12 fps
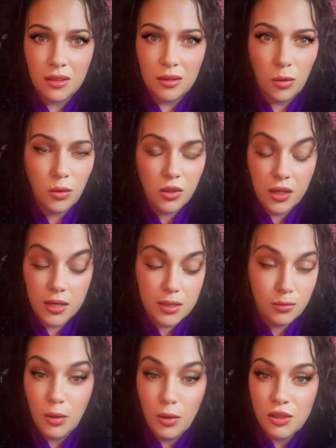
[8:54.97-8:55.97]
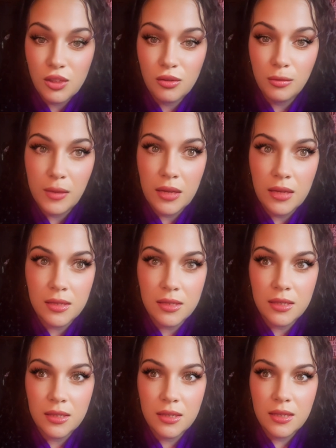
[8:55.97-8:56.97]
Only his boots remained,
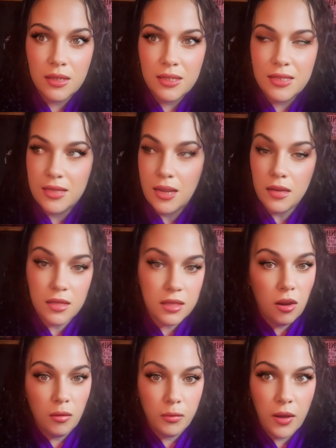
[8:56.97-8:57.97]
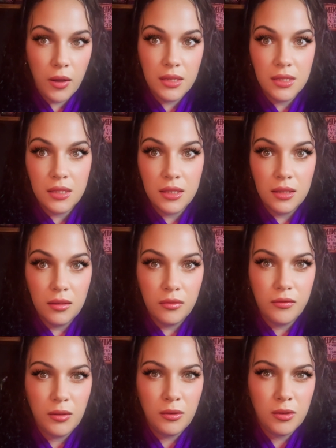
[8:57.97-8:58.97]
standing upright,
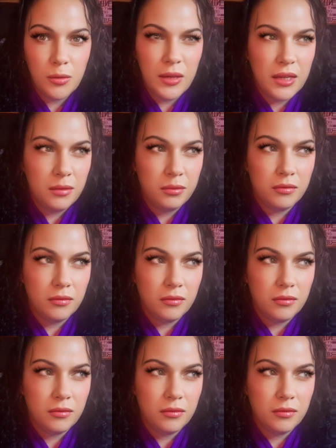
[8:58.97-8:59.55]
filled with